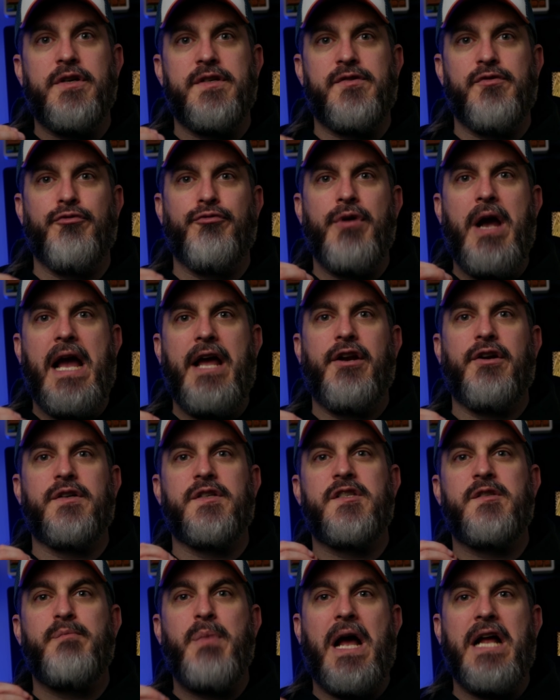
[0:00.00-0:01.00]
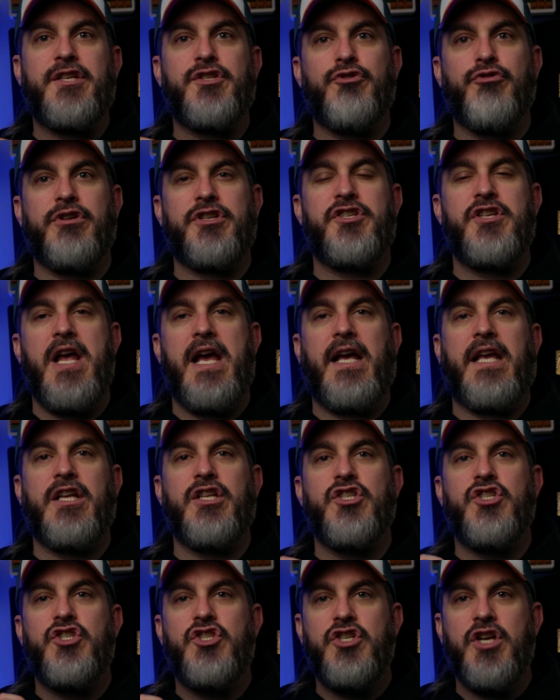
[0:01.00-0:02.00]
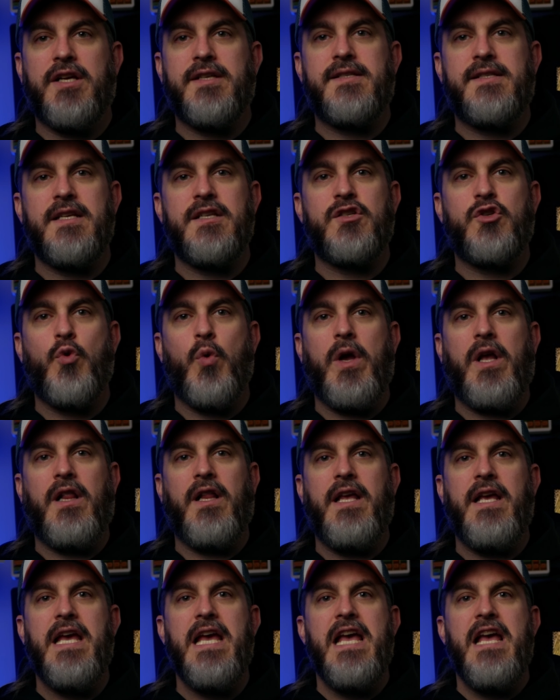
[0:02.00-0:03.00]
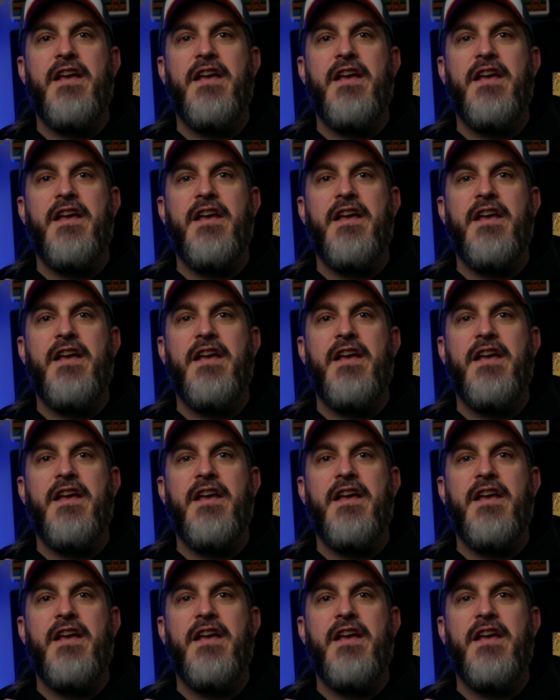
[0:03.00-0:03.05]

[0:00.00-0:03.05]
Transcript: as the rider spots Grishnak and just as quickly